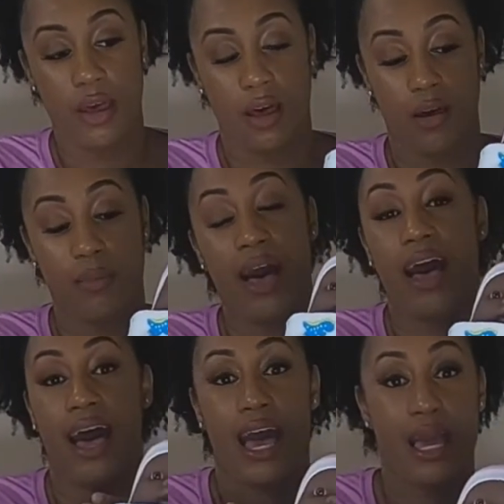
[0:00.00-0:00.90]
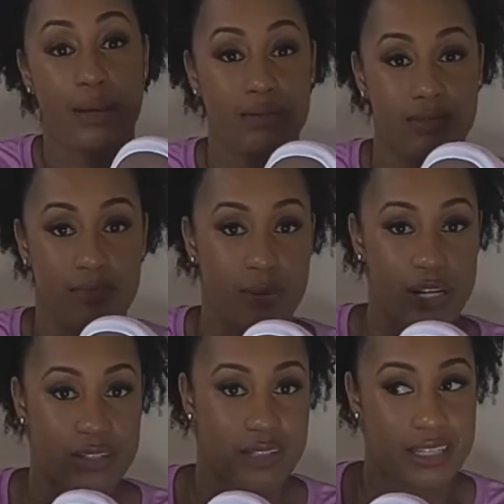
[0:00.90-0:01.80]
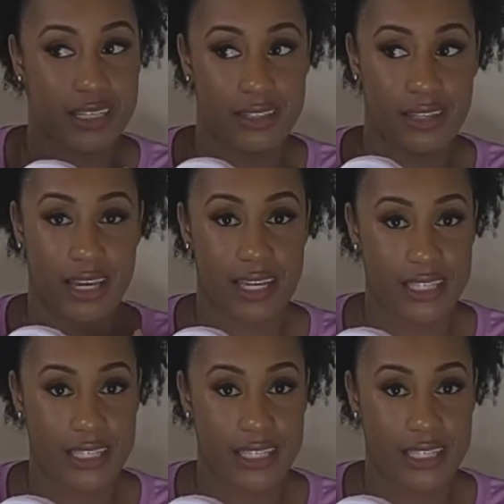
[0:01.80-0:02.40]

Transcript: I personally, like